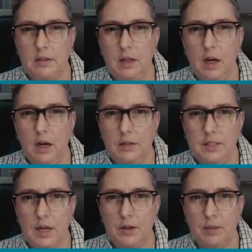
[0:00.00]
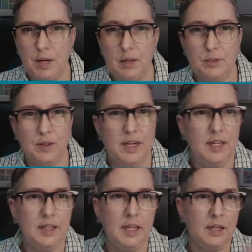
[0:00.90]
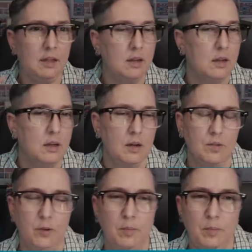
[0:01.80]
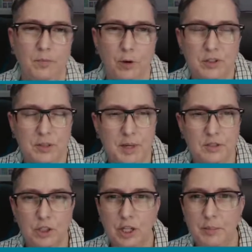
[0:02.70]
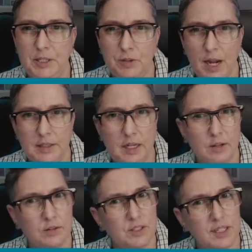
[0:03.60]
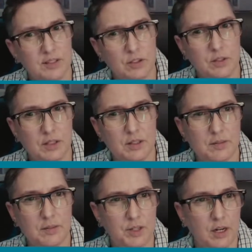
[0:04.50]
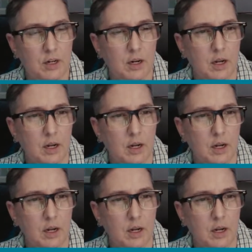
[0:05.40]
down at the bottom. So anything from first semester could be dragged down. It's still going to live there.